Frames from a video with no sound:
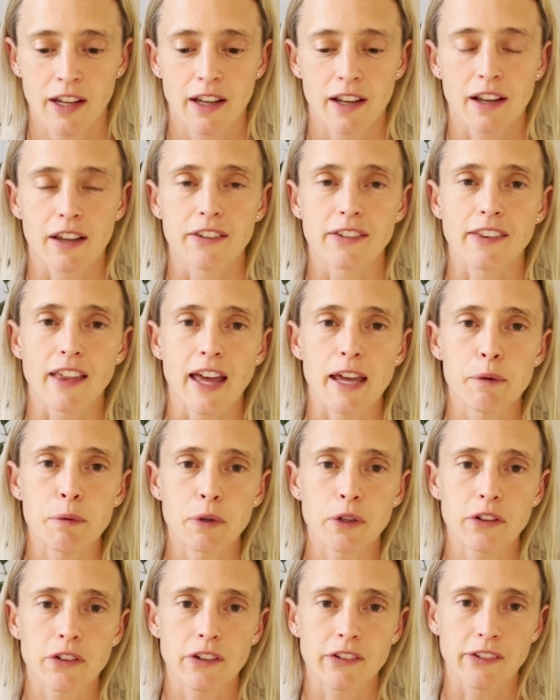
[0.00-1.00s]
because they
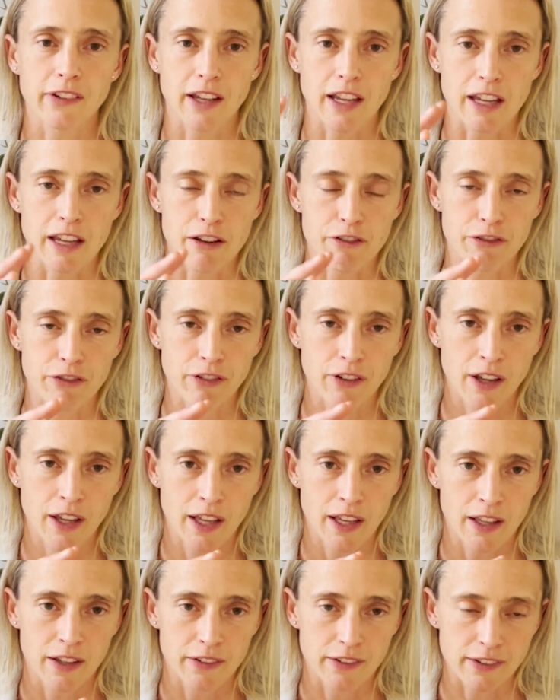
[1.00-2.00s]
wanted to see if
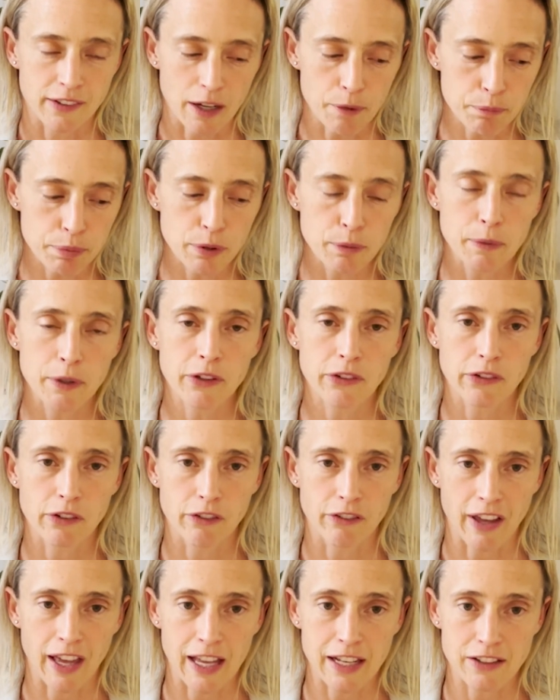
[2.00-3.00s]
supplements of
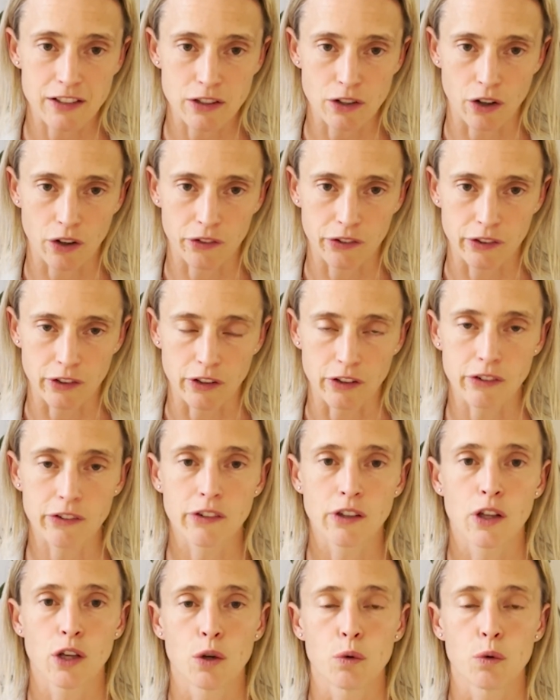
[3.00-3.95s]
antioxidants